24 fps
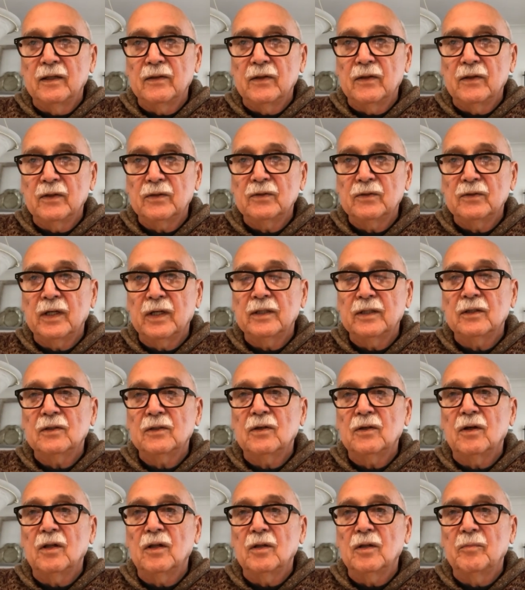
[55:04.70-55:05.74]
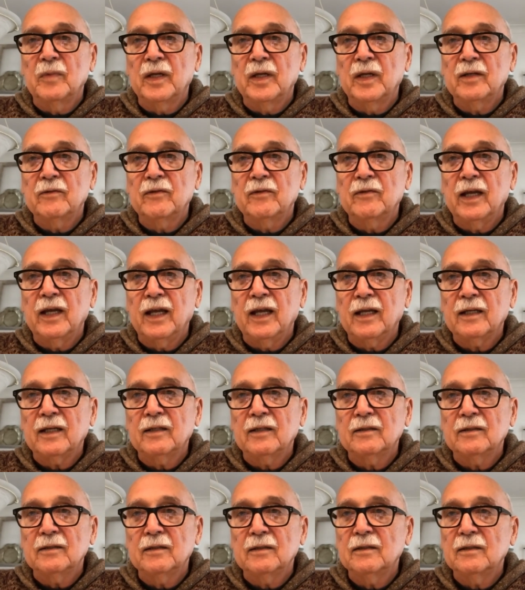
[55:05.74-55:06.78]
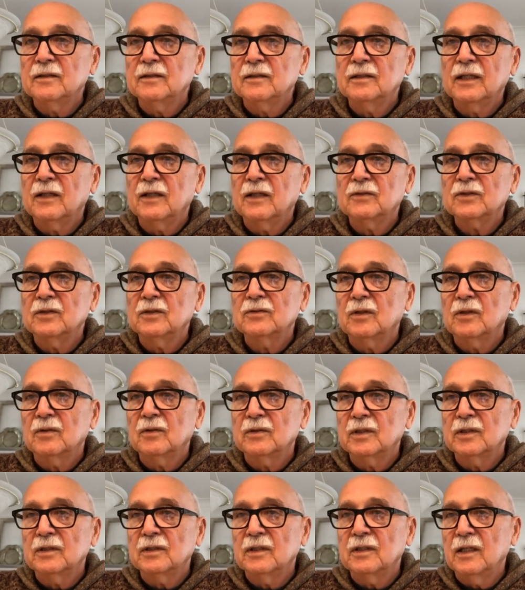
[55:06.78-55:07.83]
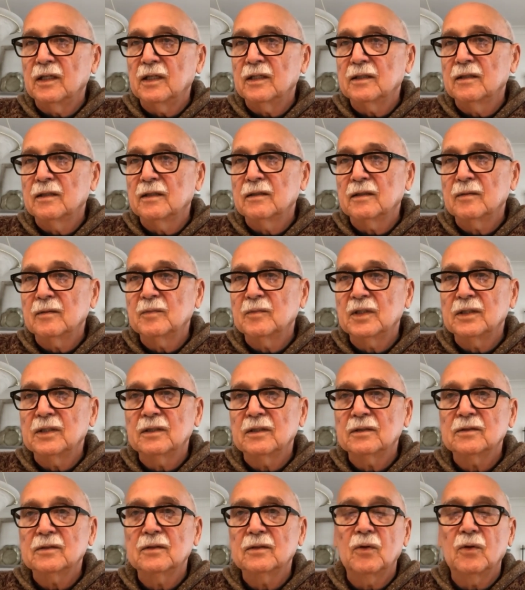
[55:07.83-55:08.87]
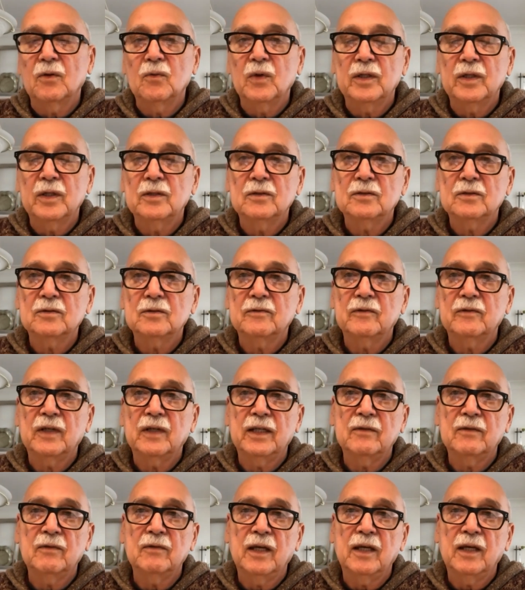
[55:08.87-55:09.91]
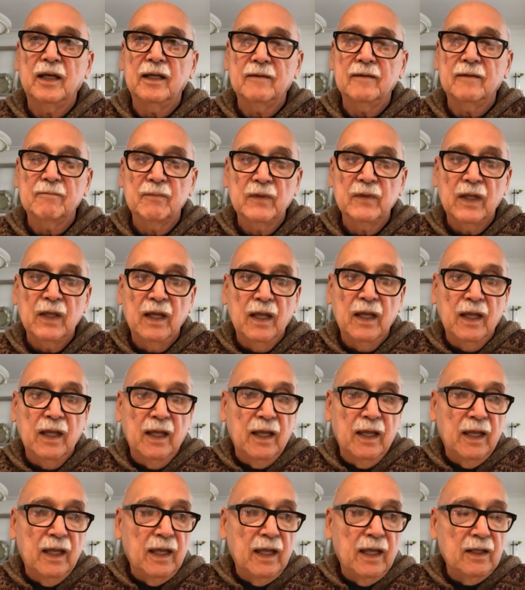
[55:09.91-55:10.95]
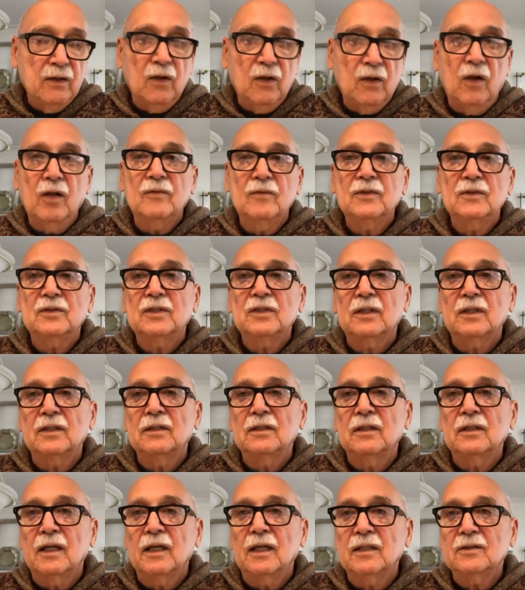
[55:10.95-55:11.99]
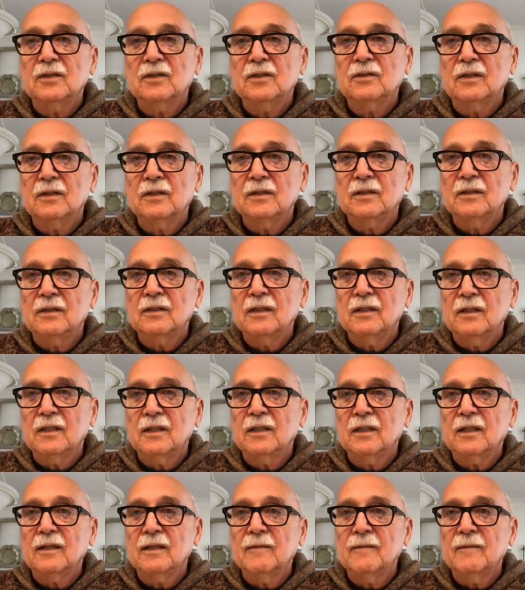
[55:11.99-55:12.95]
they're trying to call a medevac. And Datsyanovsky's already dead. I mean, there's no way you survive that. And all of a sudden, I start to think